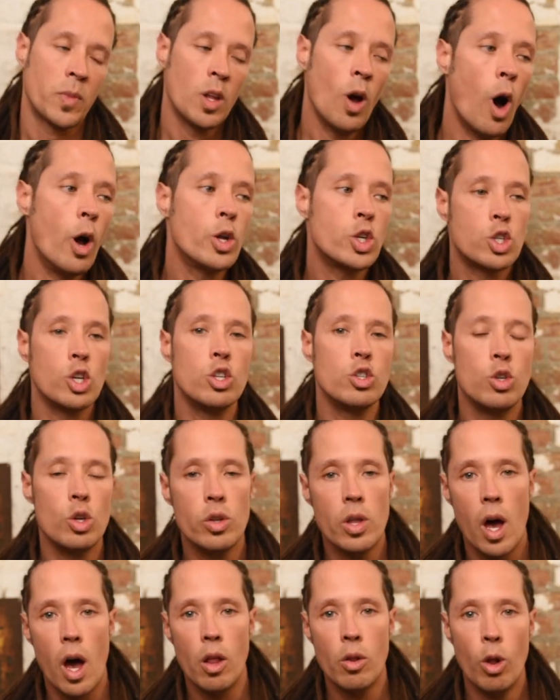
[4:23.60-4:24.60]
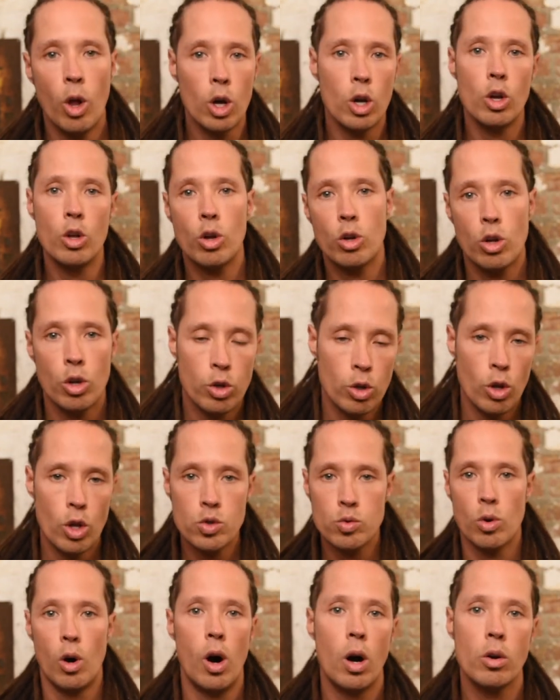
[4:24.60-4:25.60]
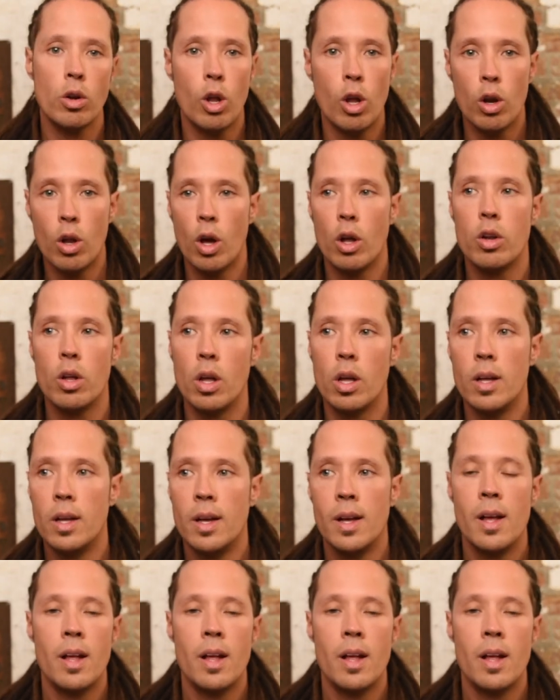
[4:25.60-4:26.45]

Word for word: No, you shouldn't do that. Look, you're going to do this wrong. No, no, no.